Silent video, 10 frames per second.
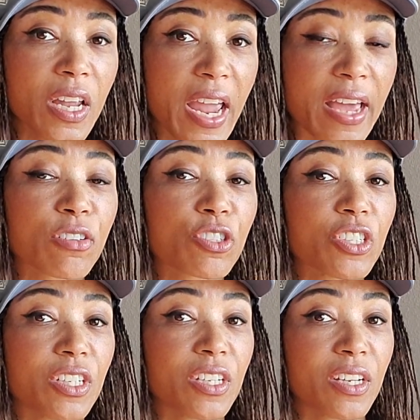
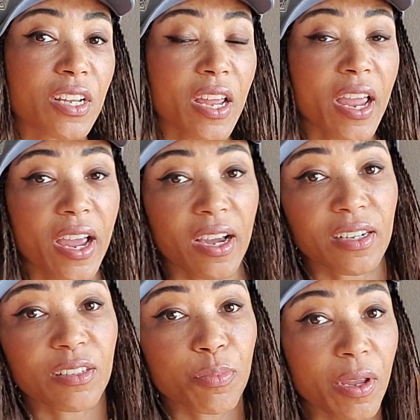energy
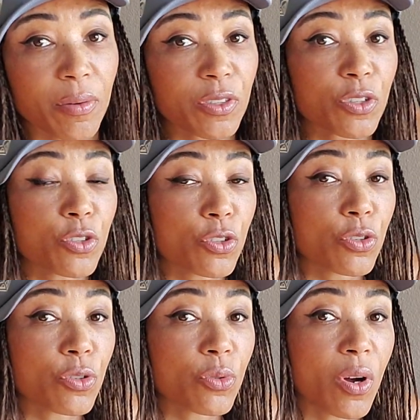and be able to
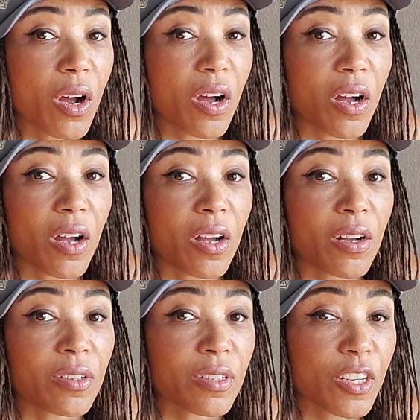do uh,
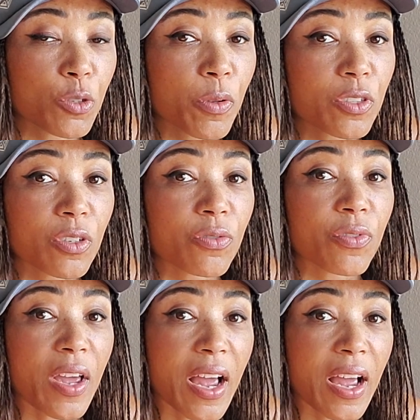explosive
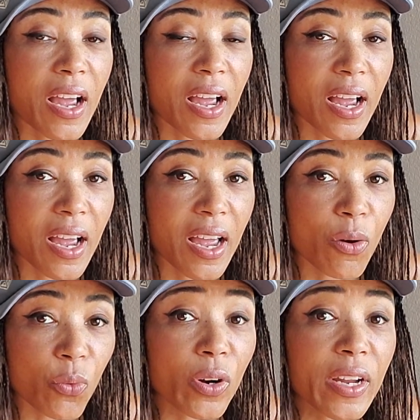
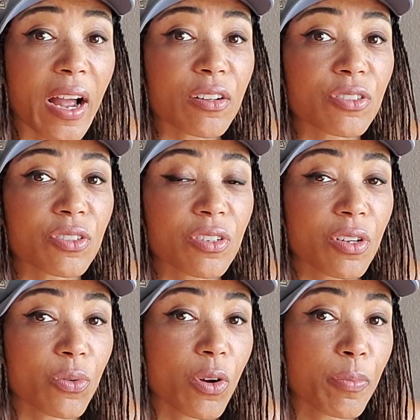workouts
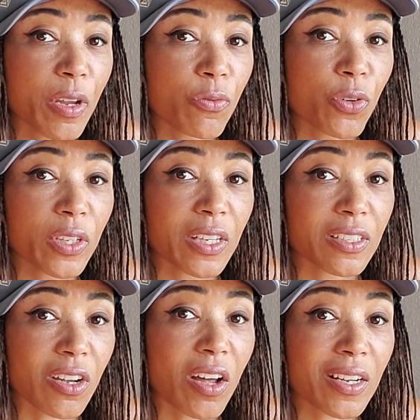while being fully
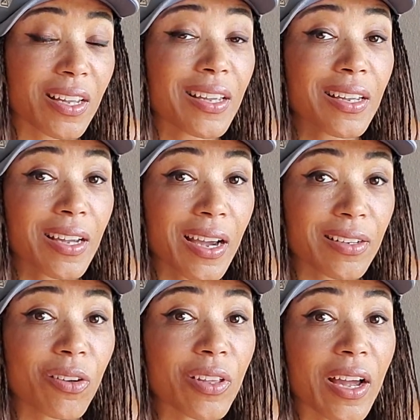ketotic. I
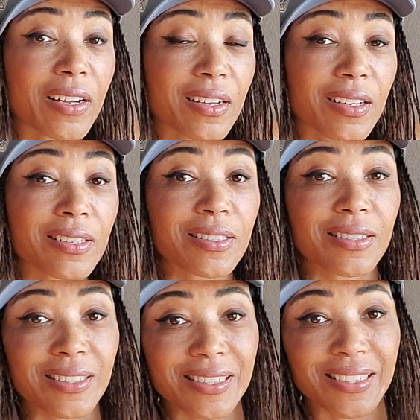know that because
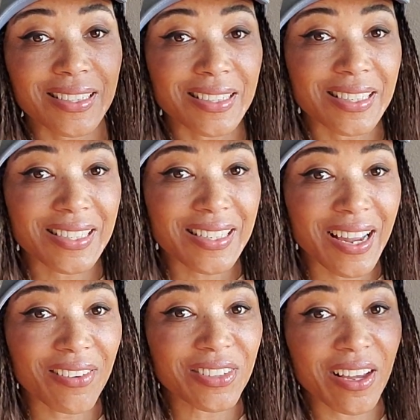
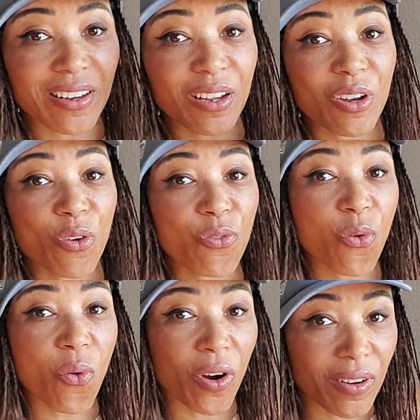I've done it
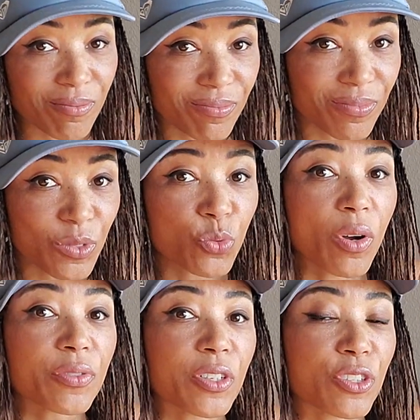for
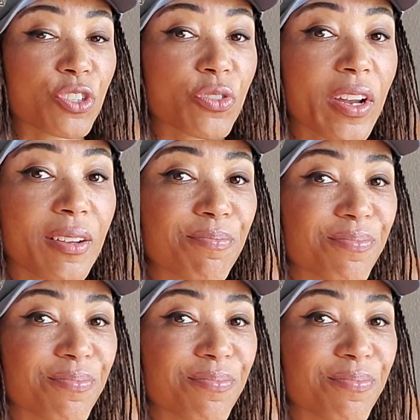12 years straight.